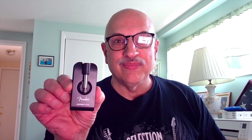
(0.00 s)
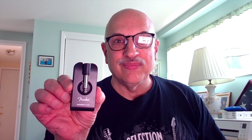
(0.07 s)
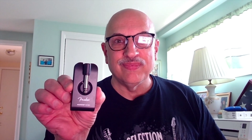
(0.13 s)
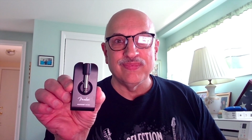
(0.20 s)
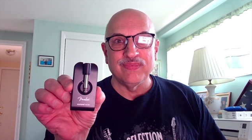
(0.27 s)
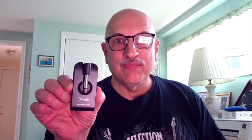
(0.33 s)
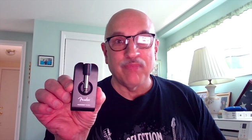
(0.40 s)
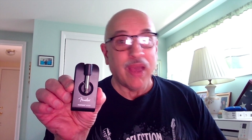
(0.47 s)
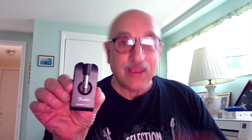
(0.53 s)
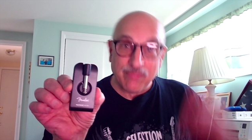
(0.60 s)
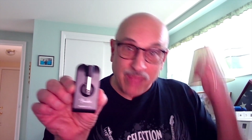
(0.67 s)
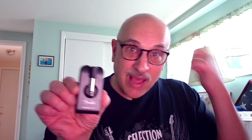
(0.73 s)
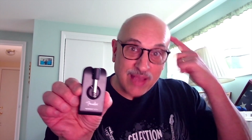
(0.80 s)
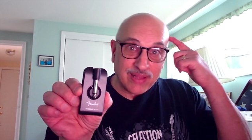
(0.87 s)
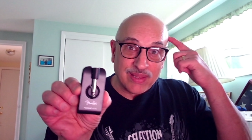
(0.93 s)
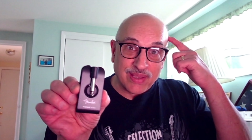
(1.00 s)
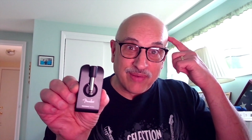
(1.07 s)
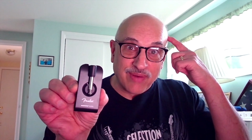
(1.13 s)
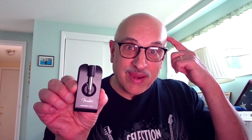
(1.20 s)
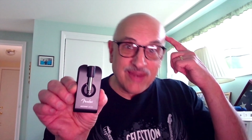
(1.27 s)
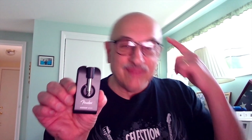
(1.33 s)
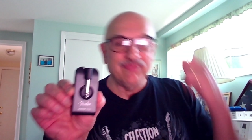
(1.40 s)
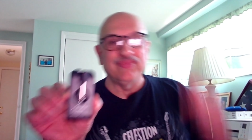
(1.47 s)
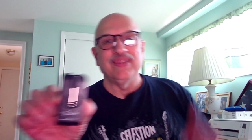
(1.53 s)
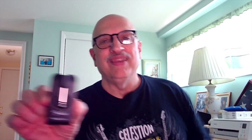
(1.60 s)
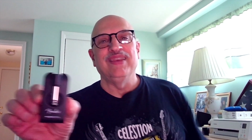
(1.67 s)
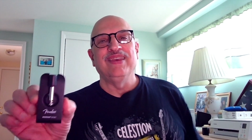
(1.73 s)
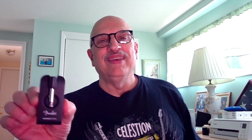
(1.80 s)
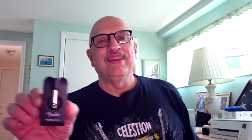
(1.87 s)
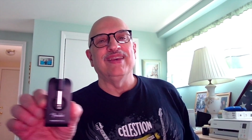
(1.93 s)
Mind-boggling, right?
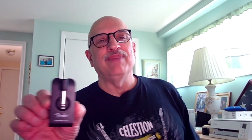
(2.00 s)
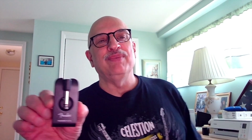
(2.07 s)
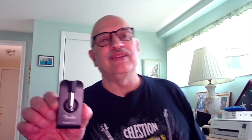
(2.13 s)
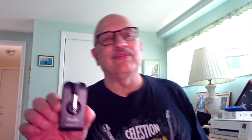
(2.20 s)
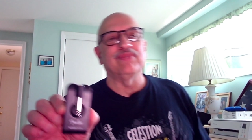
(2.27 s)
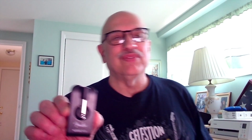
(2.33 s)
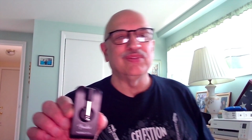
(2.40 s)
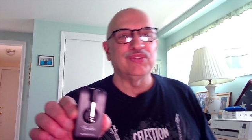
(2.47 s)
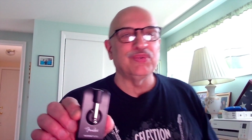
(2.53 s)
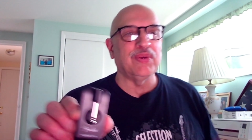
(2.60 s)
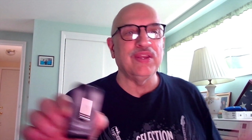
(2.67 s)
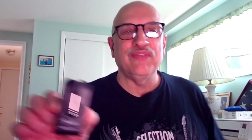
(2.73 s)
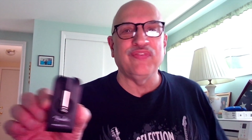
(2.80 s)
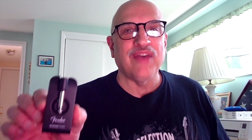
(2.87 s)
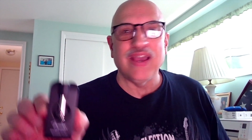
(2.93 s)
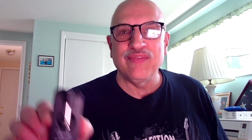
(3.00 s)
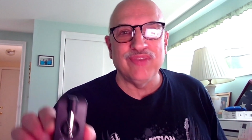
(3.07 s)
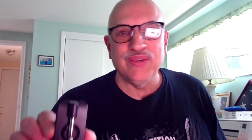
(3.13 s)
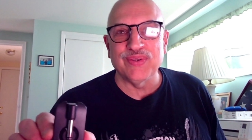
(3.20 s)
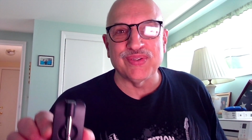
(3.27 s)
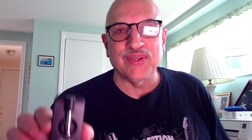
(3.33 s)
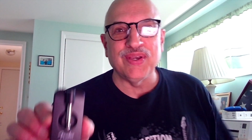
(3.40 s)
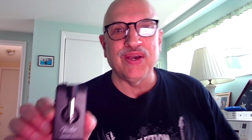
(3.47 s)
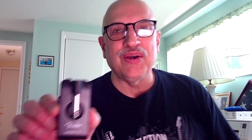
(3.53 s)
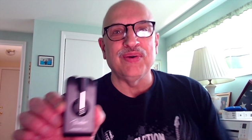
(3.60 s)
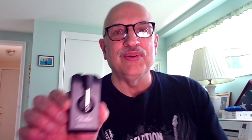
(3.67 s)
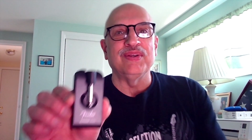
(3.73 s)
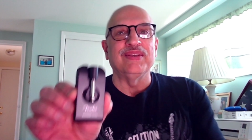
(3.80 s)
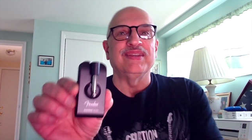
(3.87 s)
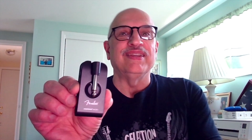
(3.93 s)
I mean, 25 years
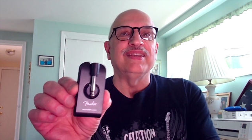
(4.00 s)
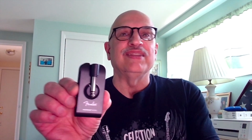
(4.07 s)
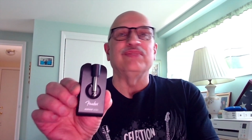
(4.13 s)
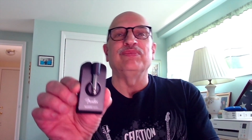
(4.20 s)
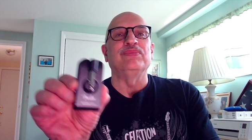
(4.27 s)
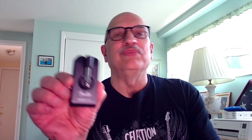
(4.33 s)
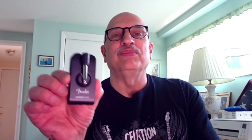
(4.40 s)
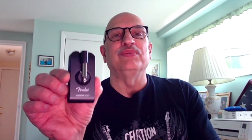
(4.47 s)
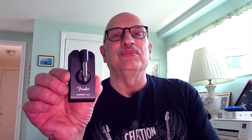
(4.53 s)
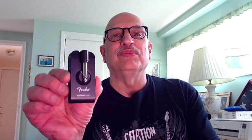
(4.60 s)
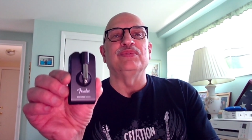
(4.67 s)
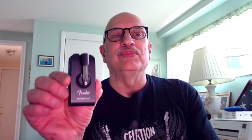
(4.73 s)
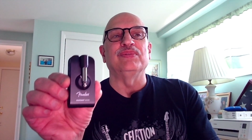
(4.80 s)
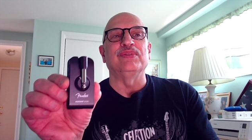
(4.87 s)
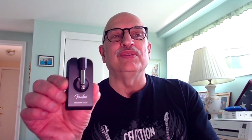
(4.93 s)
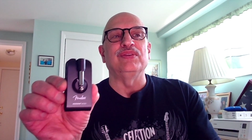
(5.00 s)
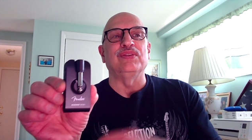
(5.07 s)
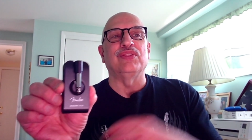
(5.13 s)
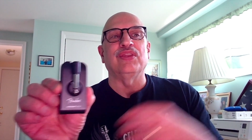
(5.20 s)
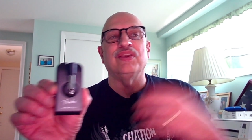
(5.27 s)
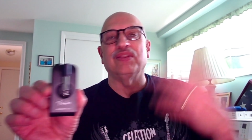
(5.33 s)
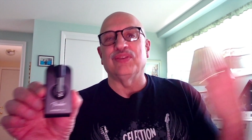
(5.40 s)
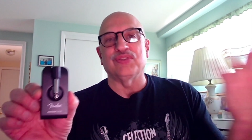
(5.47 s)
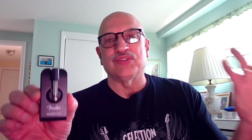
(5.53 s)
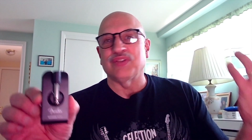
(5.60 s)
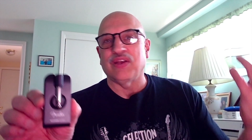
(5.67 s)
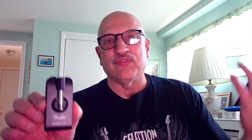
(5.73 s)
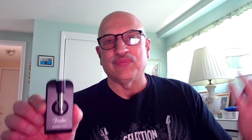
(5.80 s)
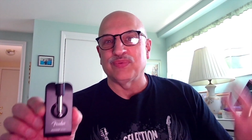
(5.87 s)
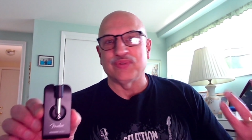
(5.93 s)
ago, you'd think this
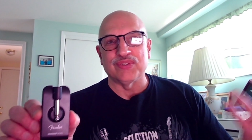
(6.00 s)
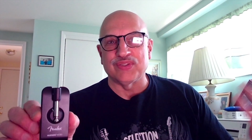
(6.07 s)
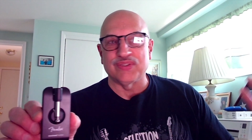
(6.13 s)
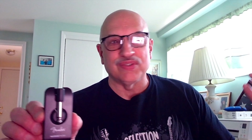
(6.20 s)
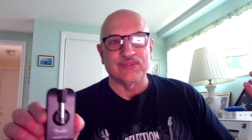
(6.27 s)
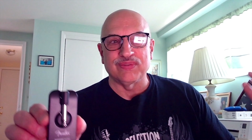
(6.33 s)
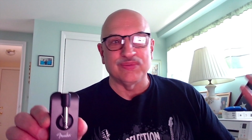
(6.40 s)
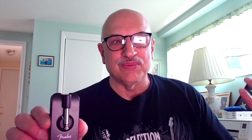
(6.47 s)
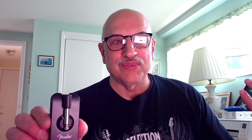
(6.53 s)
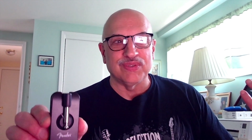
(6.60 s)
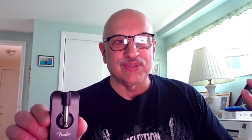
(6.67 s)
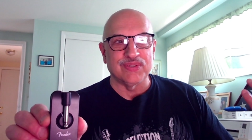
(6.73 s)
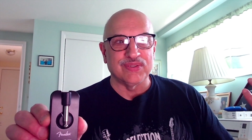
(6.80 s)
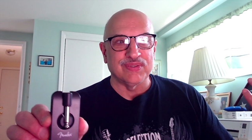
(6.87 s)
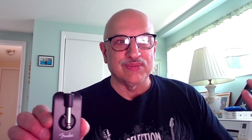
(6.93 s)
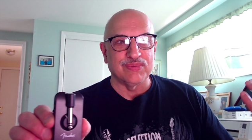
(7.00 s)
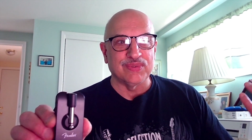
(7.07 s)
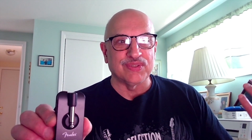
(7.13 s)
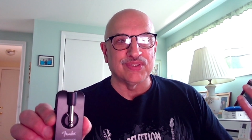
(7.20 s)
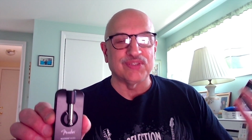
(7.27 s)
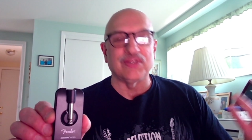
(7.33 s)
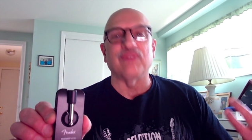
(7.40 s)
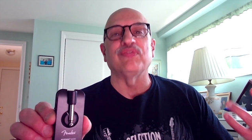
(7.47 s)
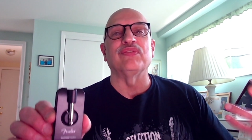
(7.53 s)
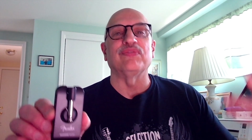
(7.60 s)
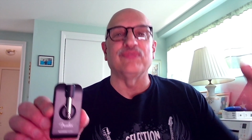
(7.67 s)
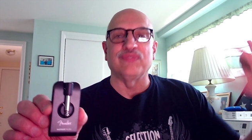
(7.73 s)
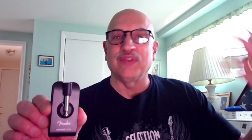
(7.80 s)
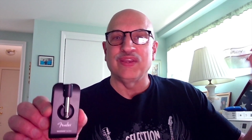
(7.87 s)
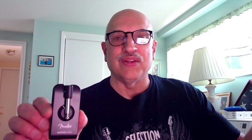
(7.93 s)
stuff was stuff
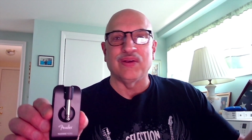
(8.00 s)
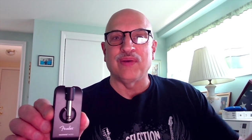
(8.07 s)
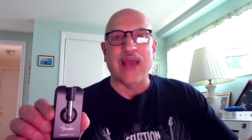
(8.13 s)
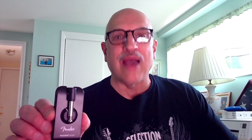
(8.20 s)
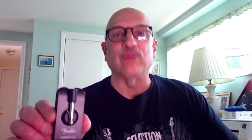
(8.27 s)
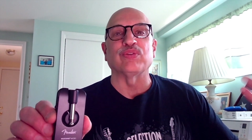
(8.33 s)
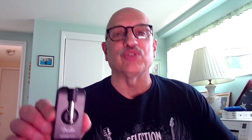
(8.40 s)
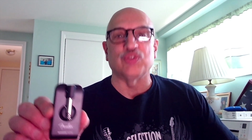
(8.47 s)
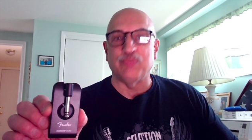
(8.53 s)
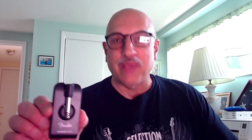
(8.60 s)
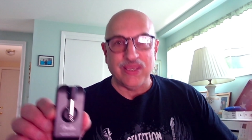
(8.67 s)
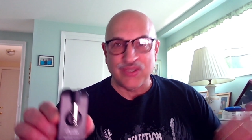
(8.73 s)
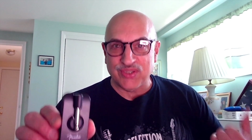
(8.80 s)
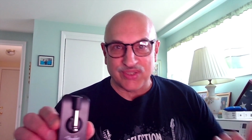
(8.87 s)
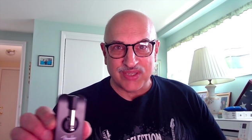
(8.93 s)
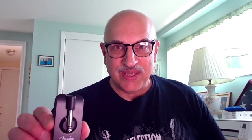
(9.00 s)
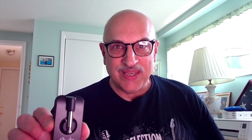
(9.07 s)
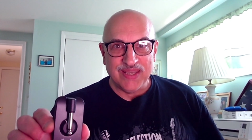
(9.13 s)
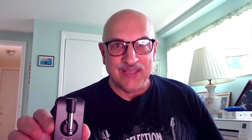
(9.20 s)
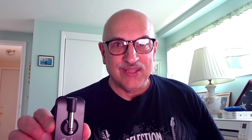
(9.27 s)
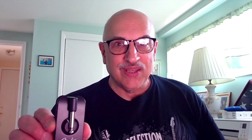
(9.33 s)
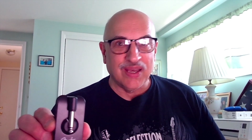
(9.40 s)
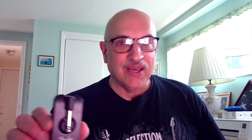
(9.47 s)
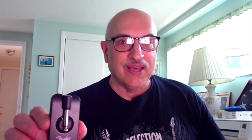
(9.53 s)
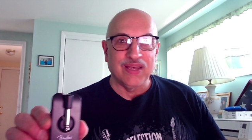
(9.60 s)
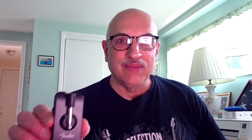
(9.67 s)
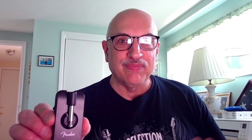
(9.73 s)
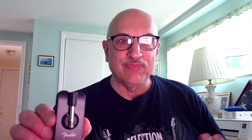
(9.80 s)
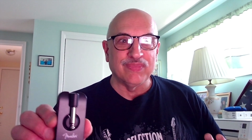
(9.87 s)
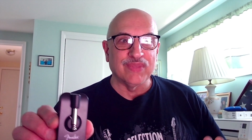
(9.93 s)
of outer space
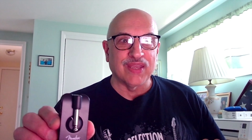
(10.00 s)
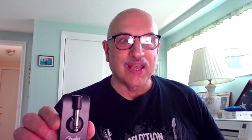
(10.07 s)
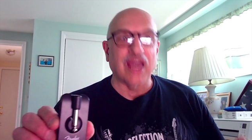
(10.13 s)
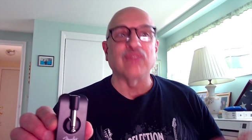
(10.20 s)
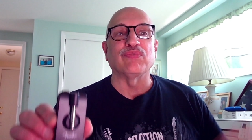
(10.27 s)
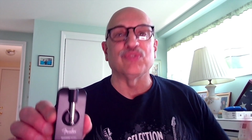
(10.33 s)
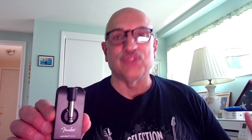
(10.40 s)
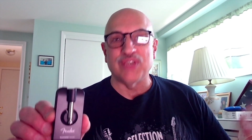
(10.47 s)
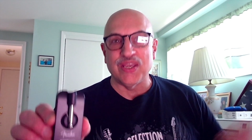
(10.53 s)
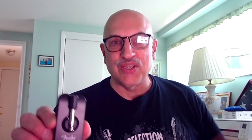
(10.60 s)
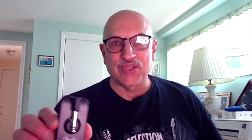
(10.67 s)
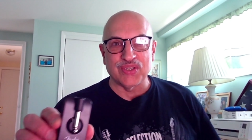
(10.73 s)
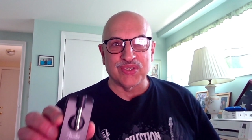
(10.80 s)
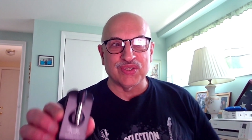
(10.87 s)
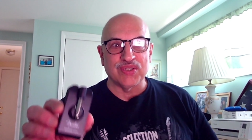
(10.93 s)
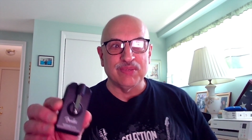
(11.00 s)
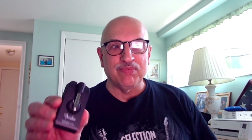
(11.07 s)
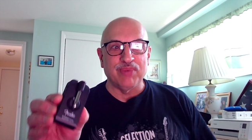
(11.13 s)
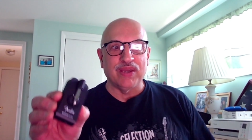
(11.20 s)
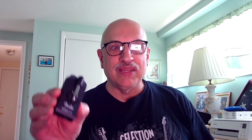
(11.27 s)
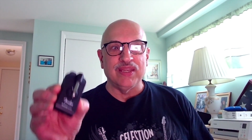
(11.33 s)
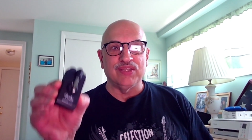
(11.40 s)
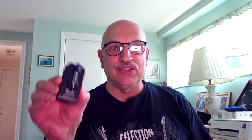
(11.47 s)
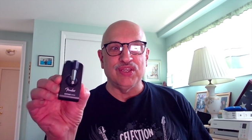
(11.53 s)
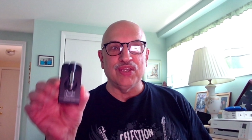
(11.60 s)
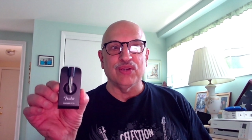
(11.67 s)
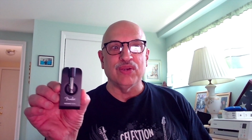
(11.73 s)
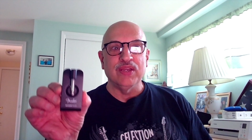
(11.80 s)
conversations, but it's here.